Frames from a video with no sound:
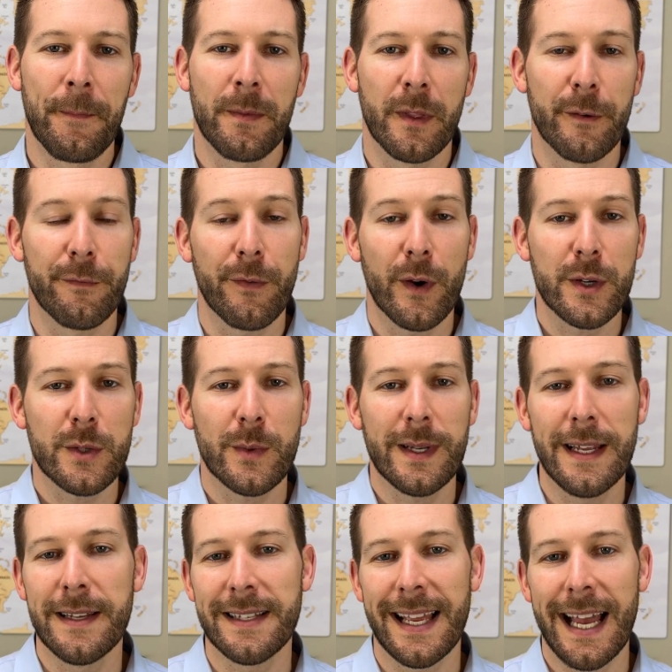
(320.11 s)
The first one
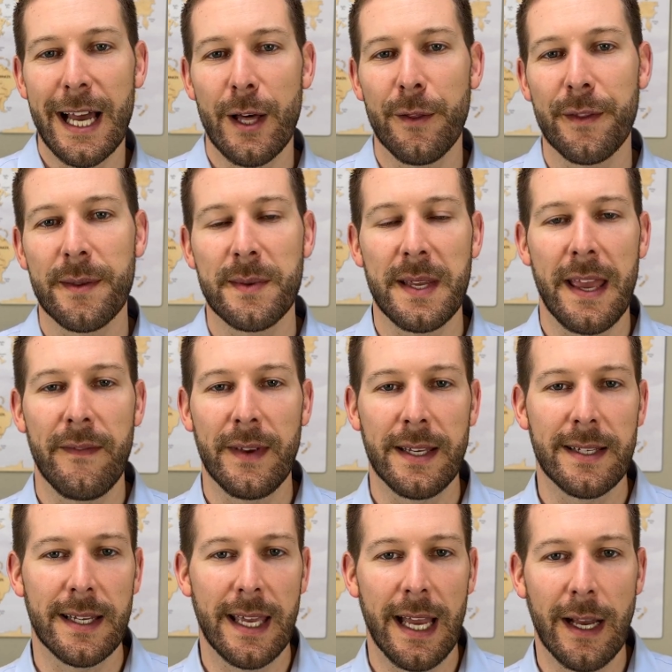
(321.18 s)
is a health
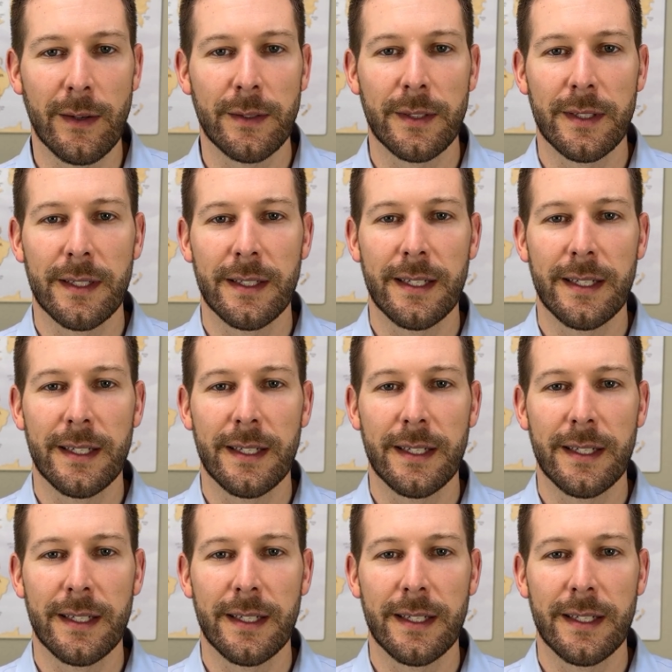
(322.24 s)
savings account.